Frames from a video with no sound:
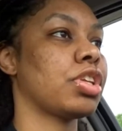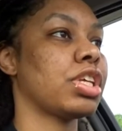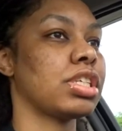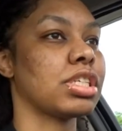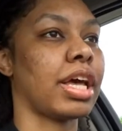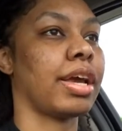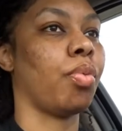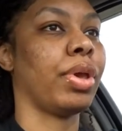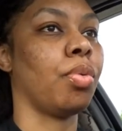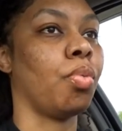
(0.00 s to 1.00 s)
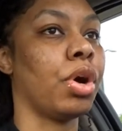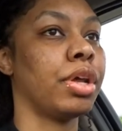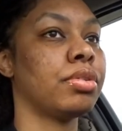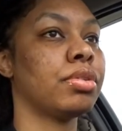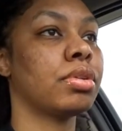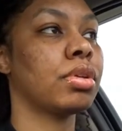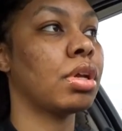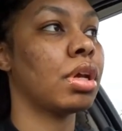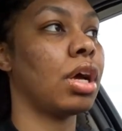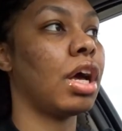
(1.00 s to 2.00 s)
this is like week
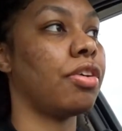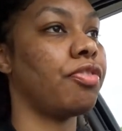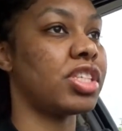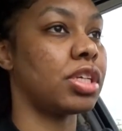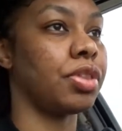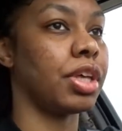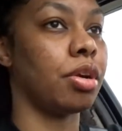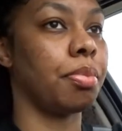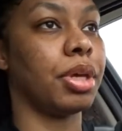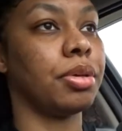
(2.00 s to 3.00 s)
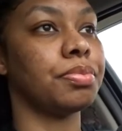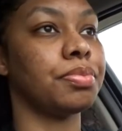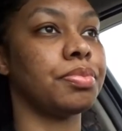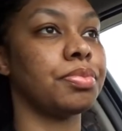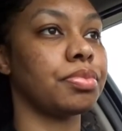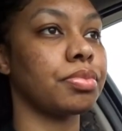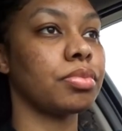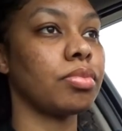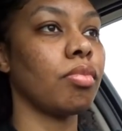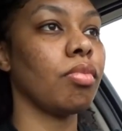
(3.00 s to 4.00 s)
one of physical therapy.
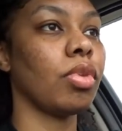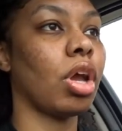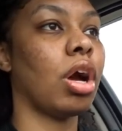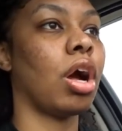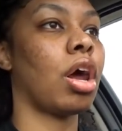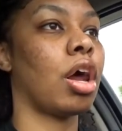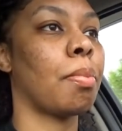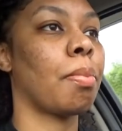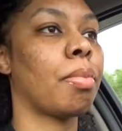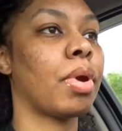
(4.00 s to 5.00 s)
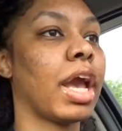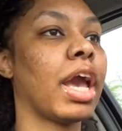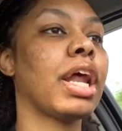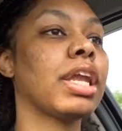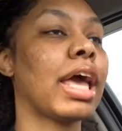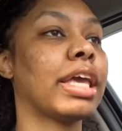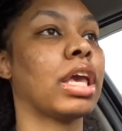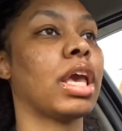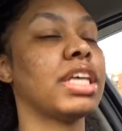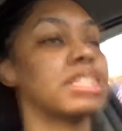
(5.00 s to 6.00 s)
Um, and I like
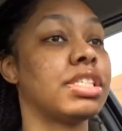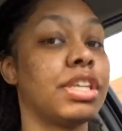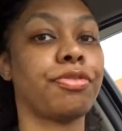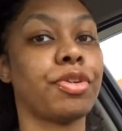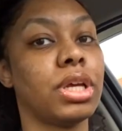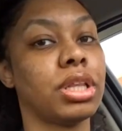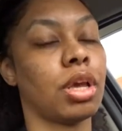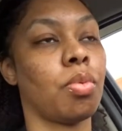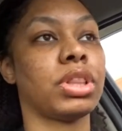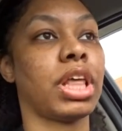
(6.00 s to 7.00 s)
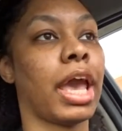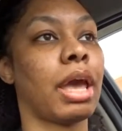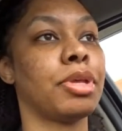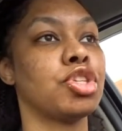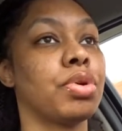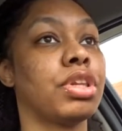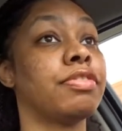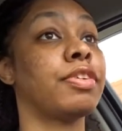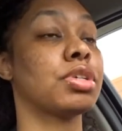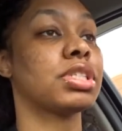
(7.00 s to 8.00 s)
it. It's different than what they had me doing the
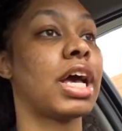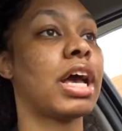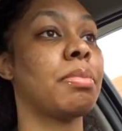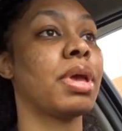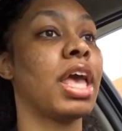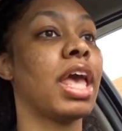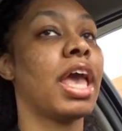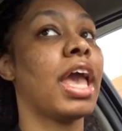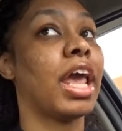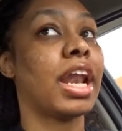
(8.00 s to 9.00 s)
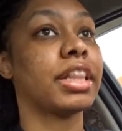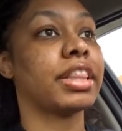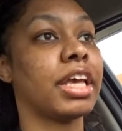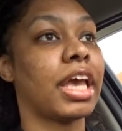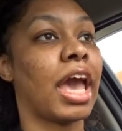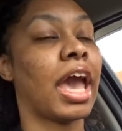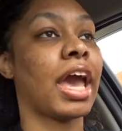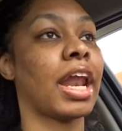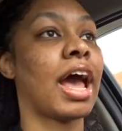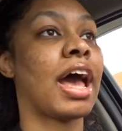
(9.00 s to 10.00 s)
first time. And I think
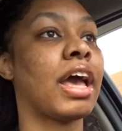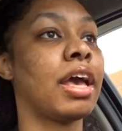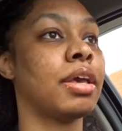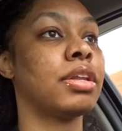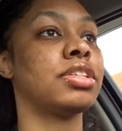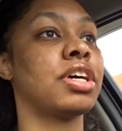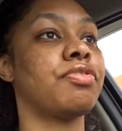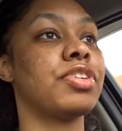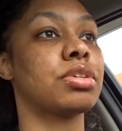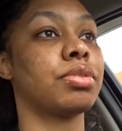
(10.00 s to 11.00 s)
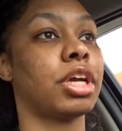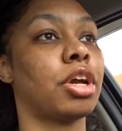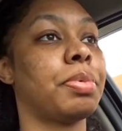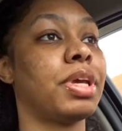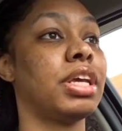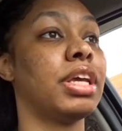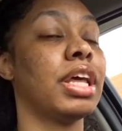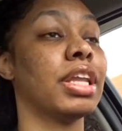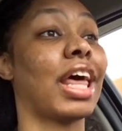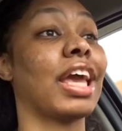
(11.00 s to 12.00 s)
had I done physical therapy
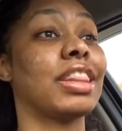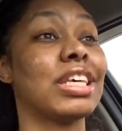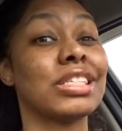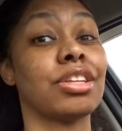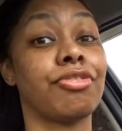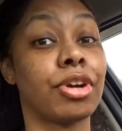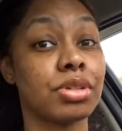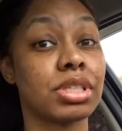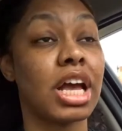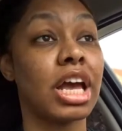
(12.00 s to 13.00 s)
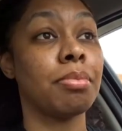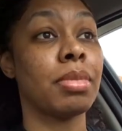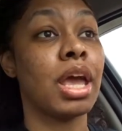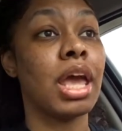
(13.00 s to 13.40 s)
like this the first time,